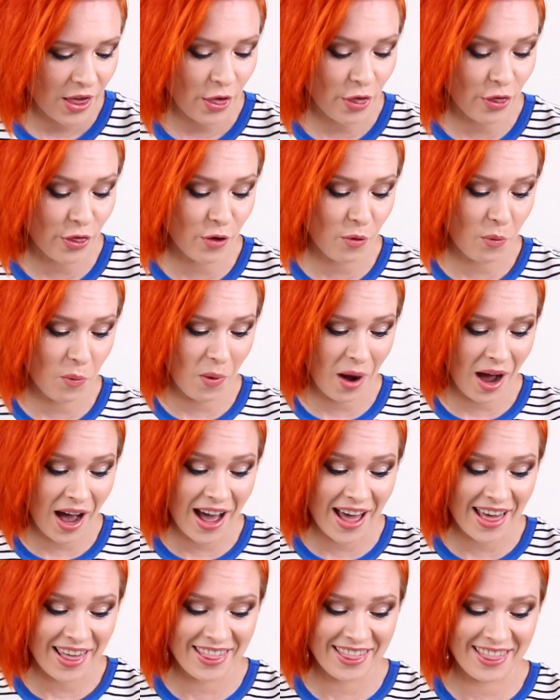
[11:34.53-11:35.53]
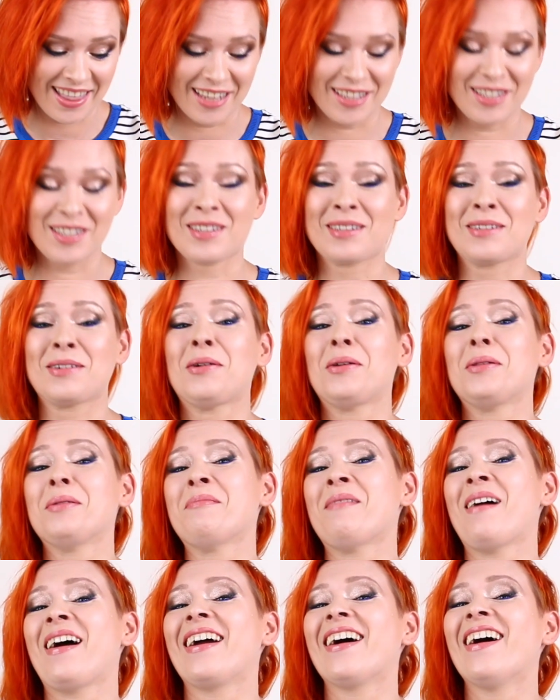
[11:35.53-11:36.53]
The one that stole
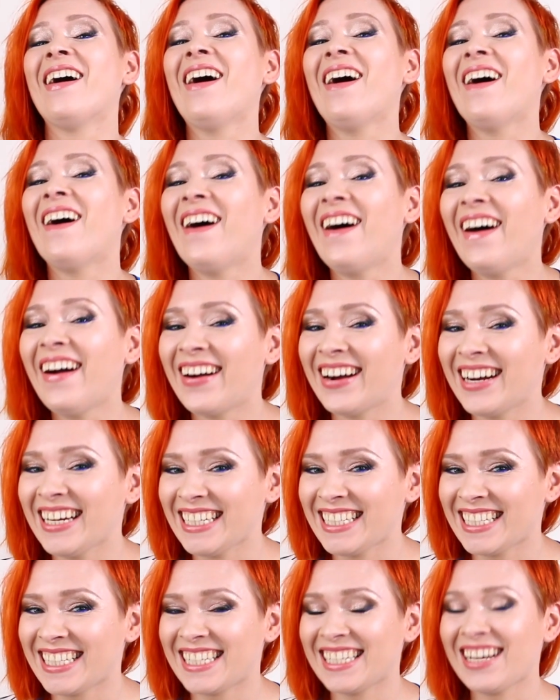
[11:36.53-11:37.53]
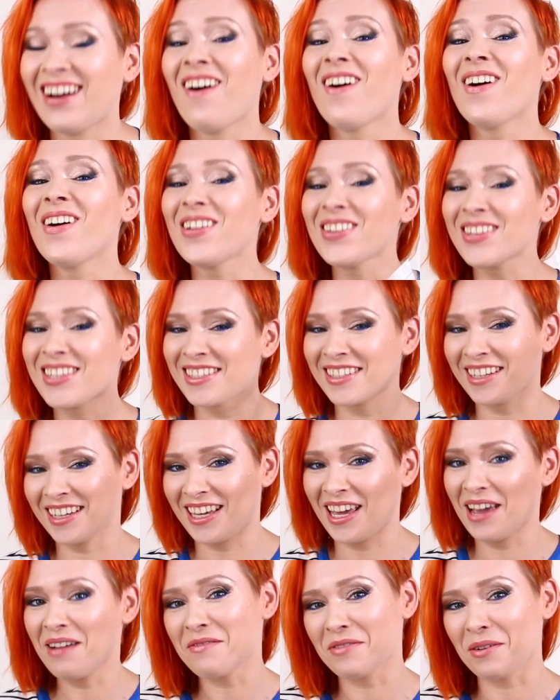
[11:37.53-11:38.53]
my heart also
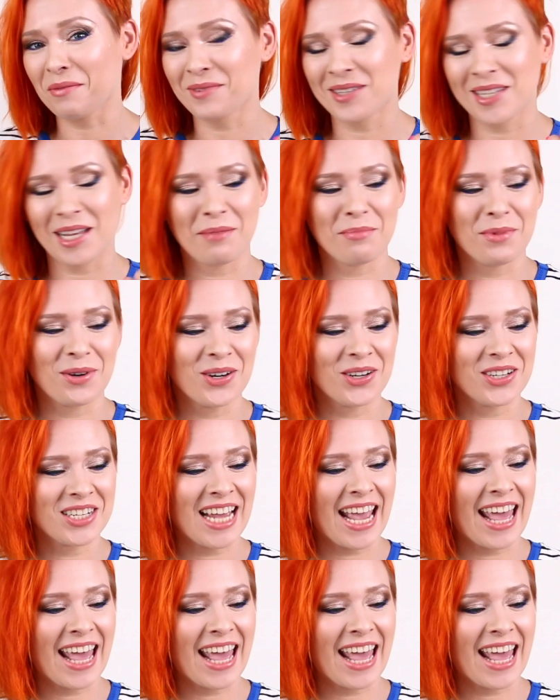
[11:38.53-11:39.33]
came from ScentBird,